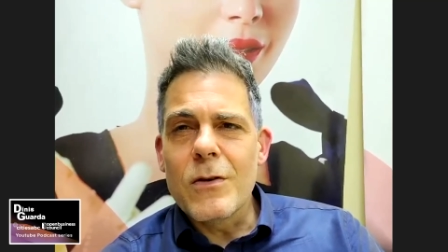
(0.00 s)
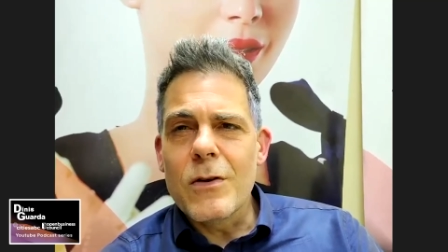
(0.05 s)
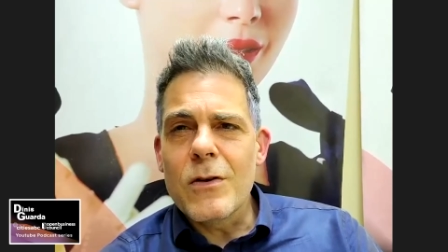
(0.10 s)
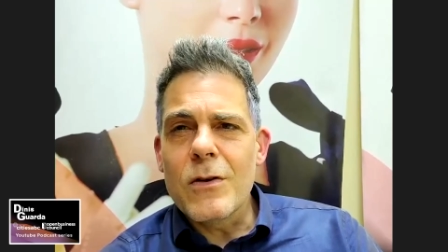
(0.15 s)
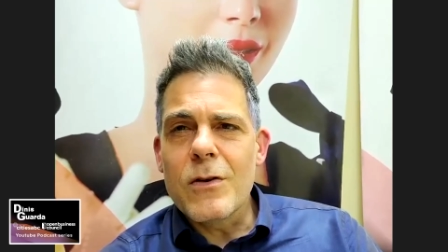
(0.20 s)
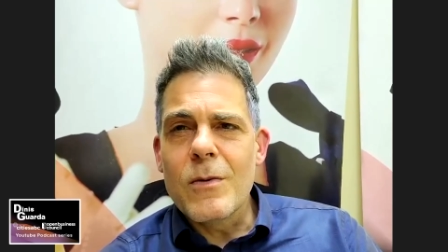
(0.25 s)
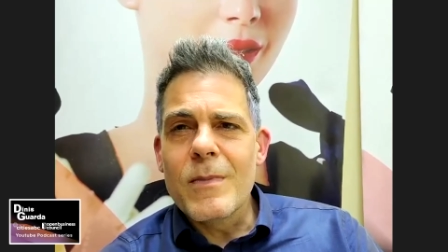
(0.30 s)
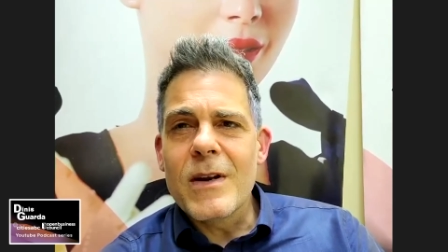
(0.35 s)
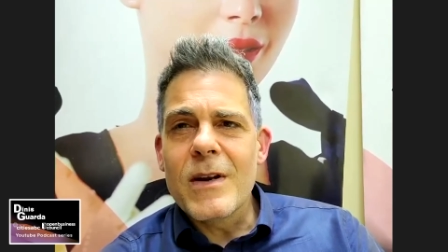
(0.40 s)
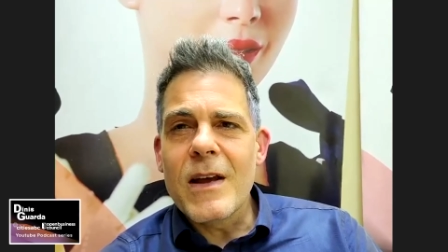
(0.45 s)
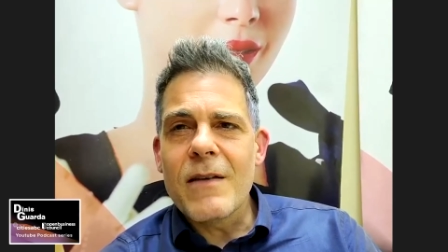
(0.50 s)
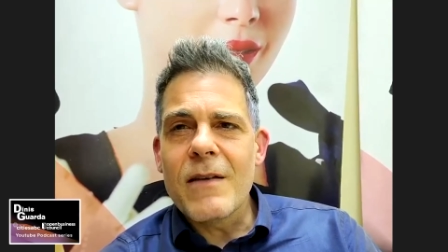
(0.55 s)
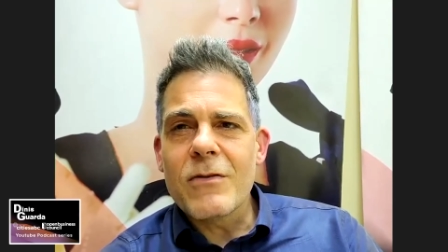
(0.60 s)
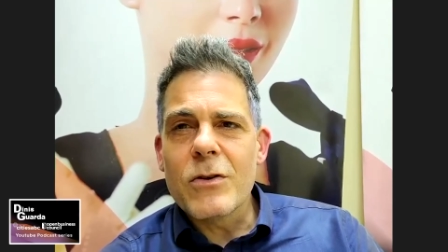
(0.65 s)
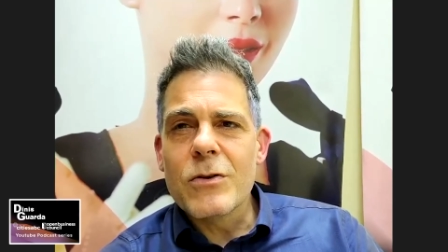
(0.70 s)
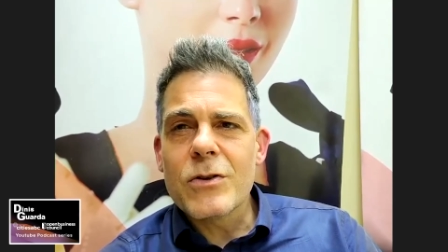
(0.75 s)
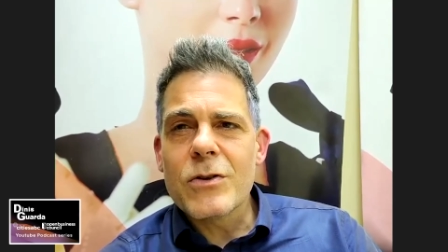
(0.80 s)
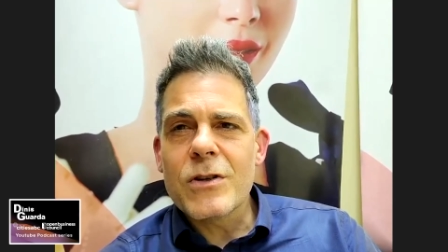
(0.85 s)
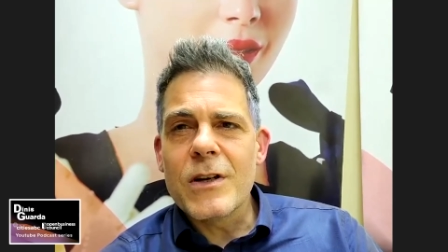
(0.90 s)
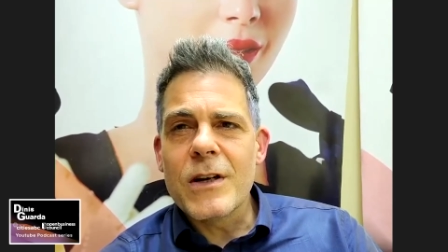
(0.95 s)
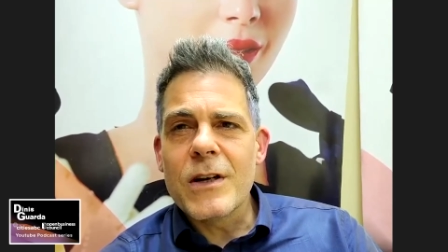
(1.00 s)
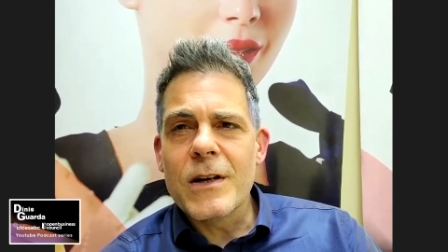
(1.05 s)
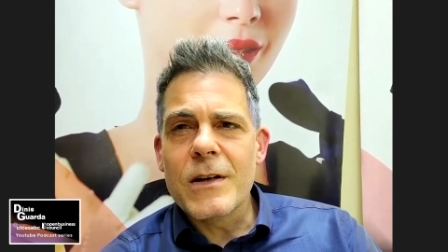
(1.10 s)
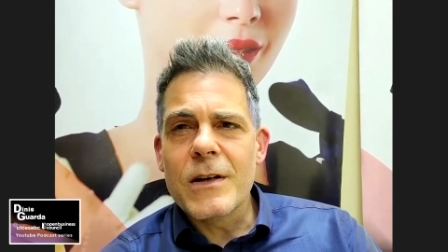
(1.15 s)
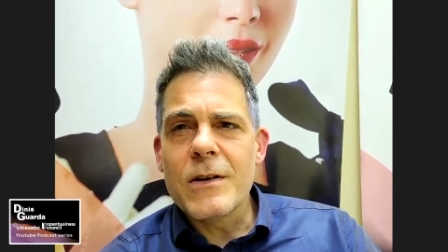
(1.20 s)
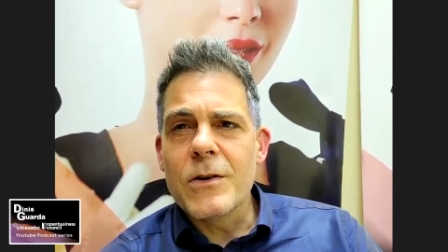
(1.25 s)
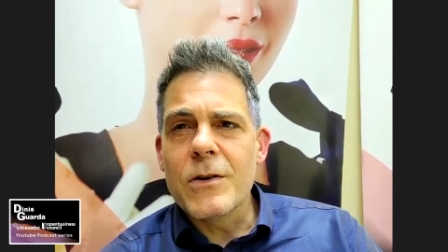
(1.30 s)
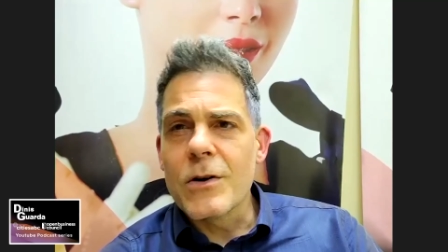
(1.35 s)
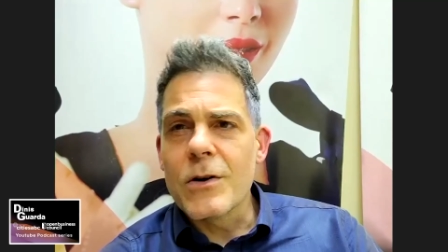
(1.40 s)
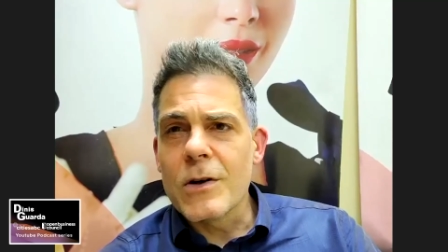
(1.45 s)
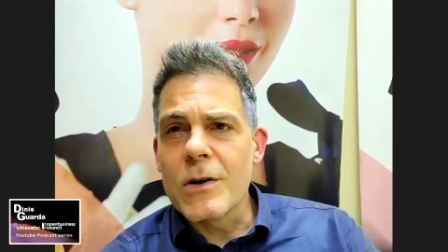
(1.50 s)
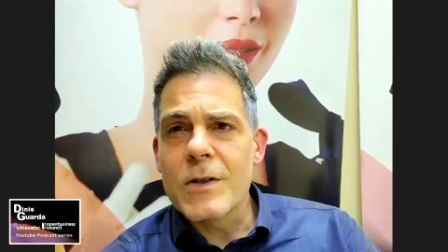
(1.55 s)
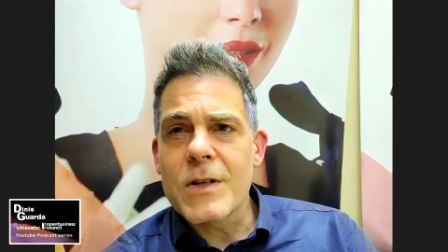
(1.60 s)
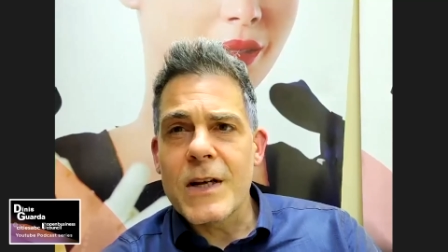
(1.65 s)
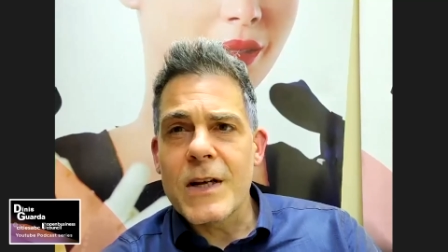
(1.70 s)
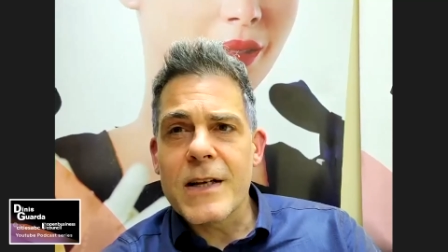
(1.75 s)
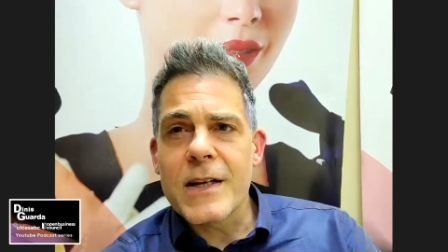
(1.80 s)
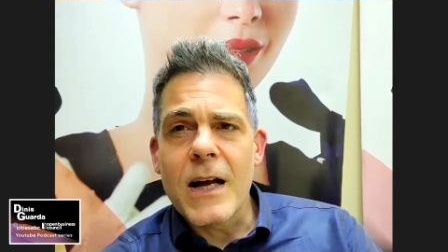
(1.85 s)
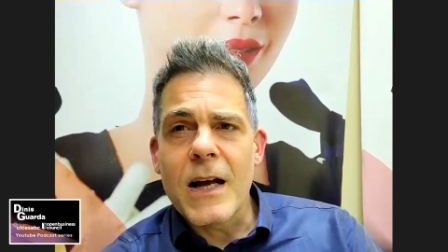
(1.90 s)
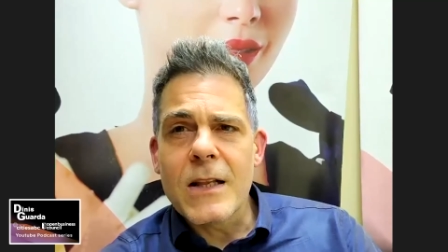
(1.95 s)
human evolutionary
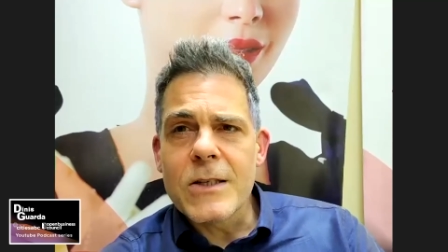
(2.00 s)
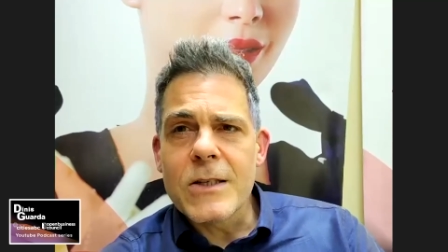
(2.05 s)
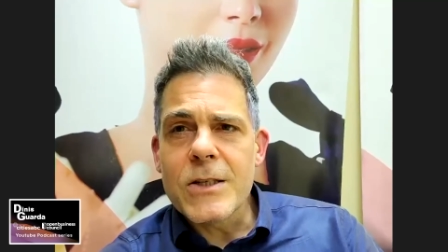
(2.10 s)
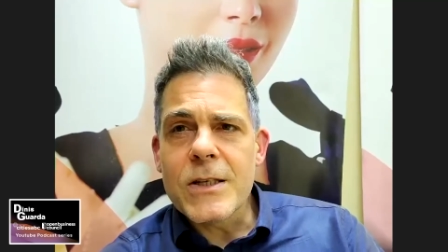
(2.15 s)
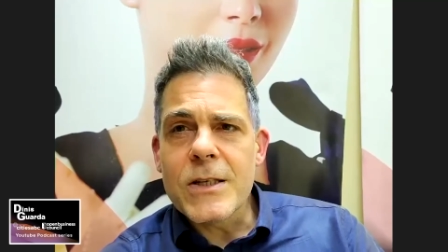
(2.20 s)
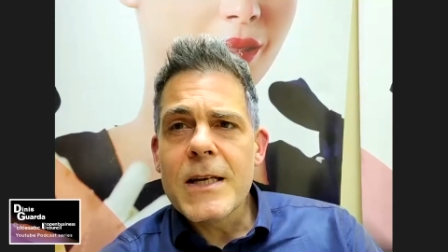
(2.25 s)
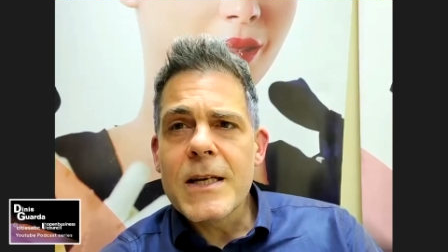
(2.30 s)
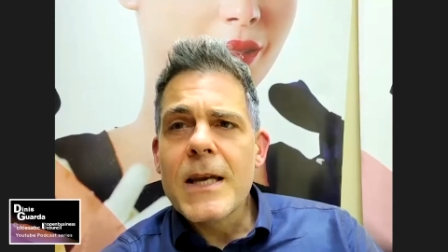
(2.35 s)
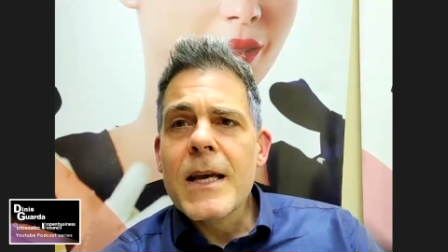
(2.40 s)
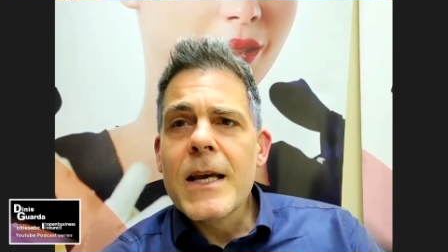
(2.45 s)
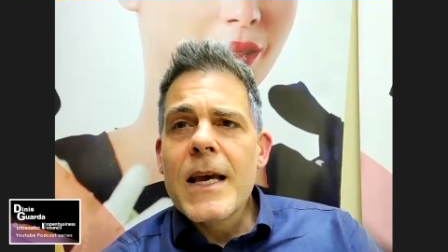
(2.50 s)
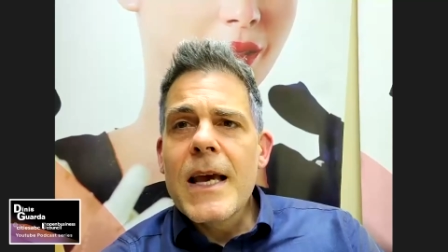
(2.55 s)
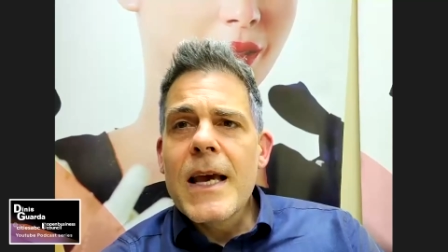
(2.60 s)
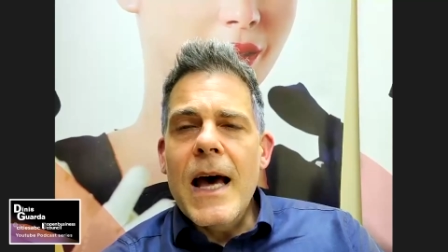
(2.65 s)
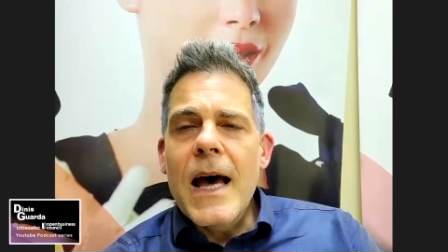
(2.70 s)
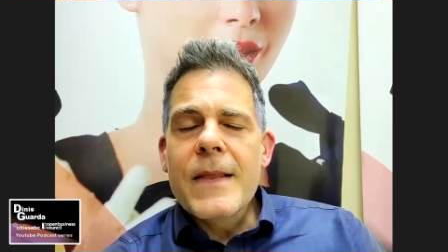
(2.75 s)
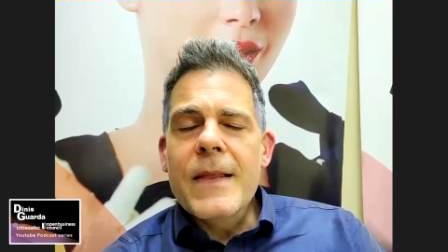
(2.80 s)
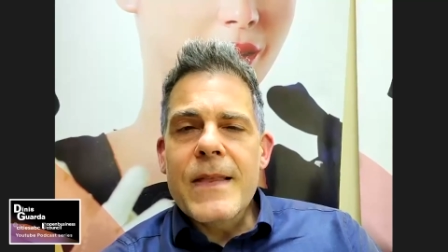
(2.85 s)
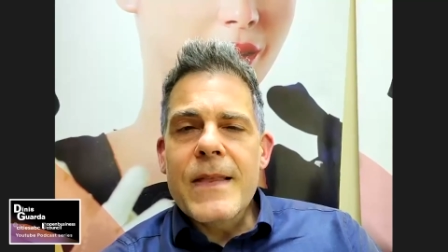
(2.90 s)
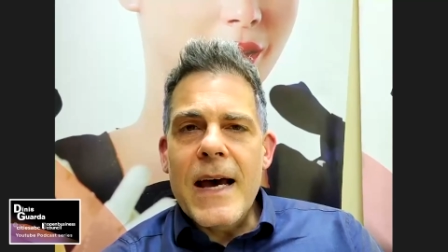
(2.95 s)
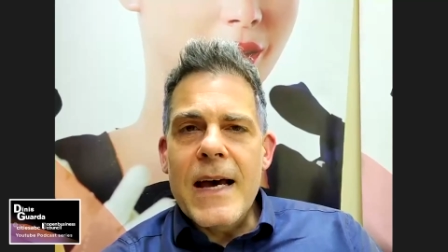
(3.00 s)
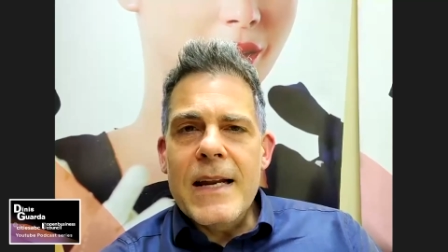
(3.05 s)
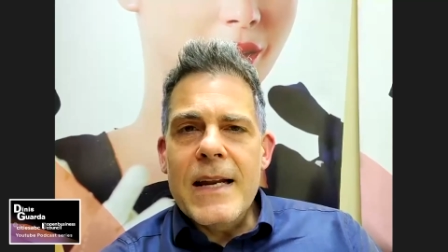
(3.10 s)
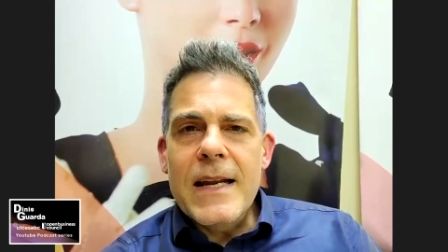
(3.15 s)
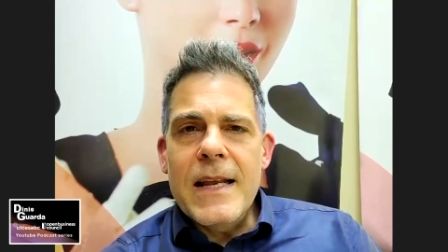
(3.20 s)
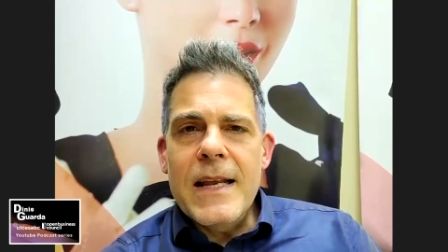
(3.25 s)
neuropsychology. And that